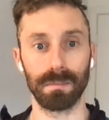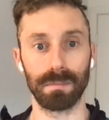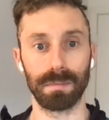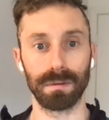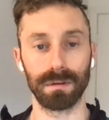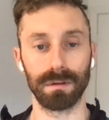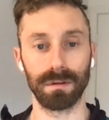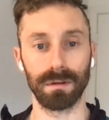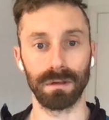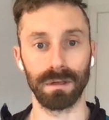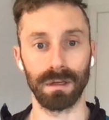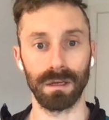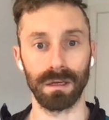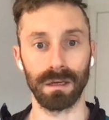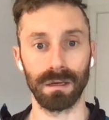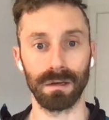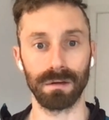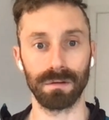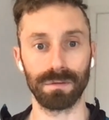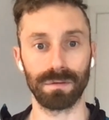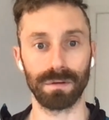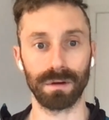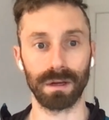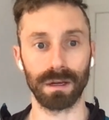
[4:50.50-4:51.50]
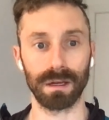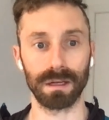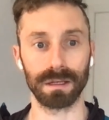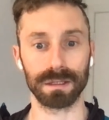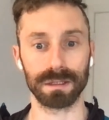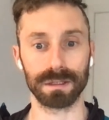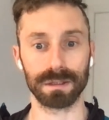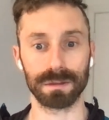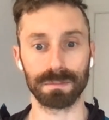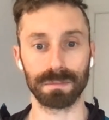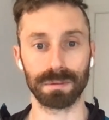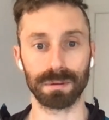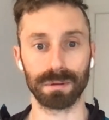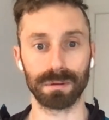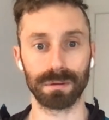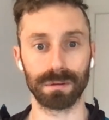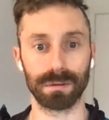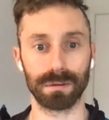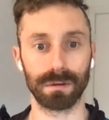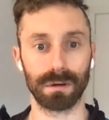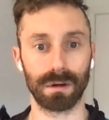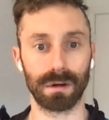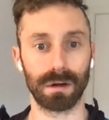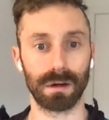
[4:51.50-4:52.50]
believe it's
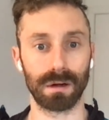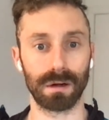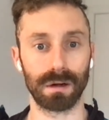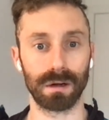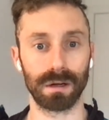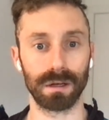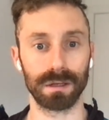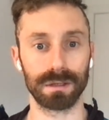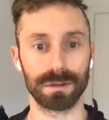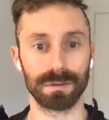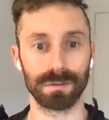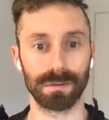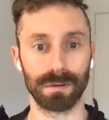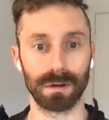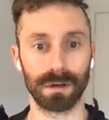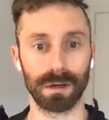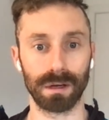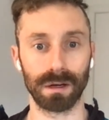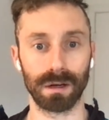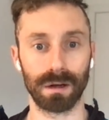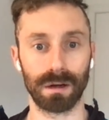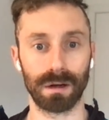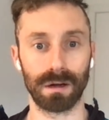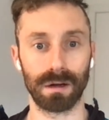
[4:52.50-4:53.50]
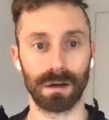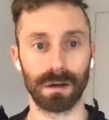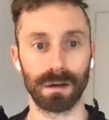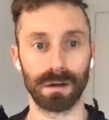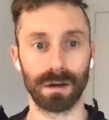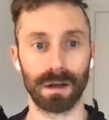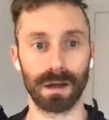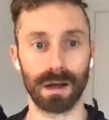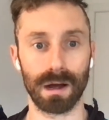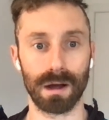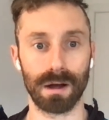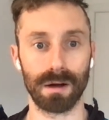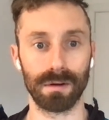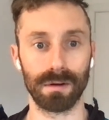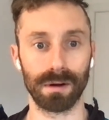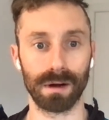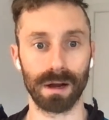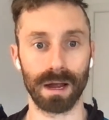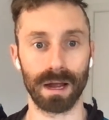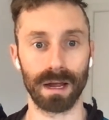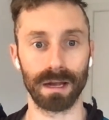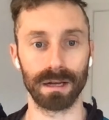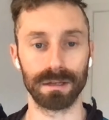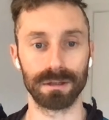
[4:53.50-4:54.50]
running on
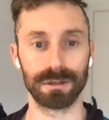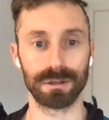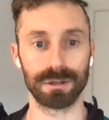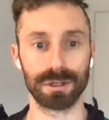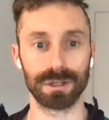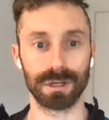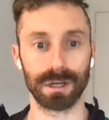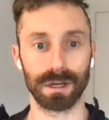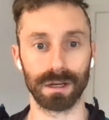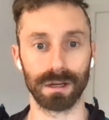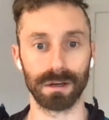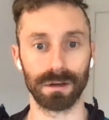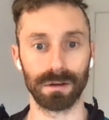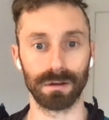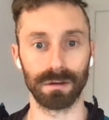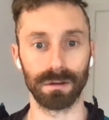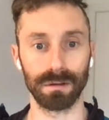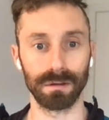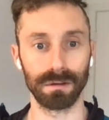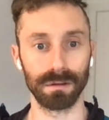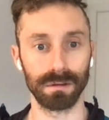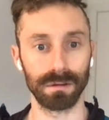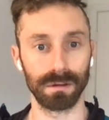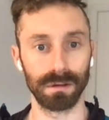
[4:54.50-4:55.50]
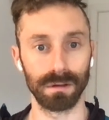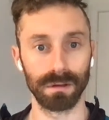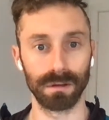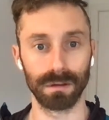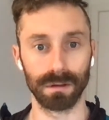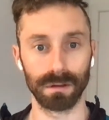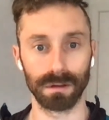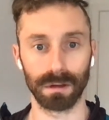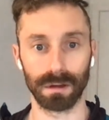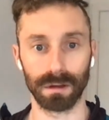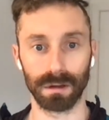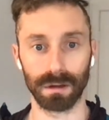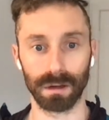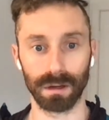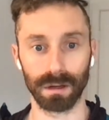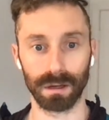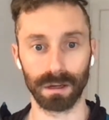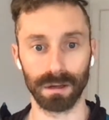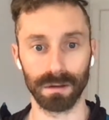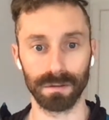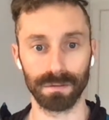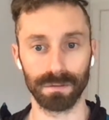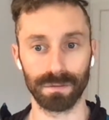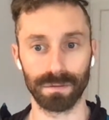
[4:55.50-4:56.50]
our Edge channel. I
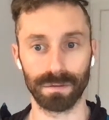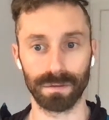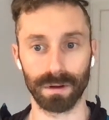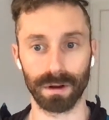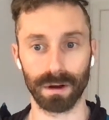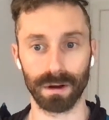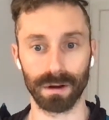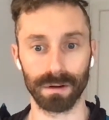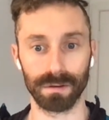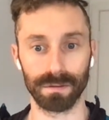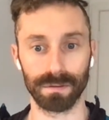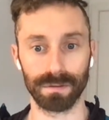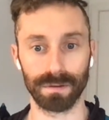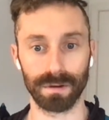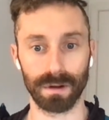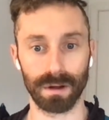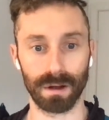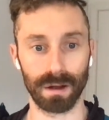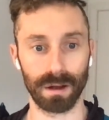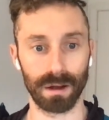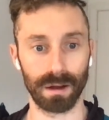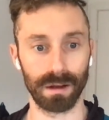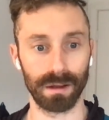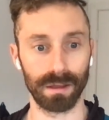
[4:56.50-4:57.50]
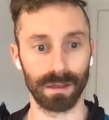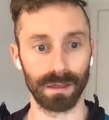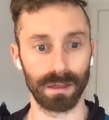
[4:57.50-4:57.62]
can verify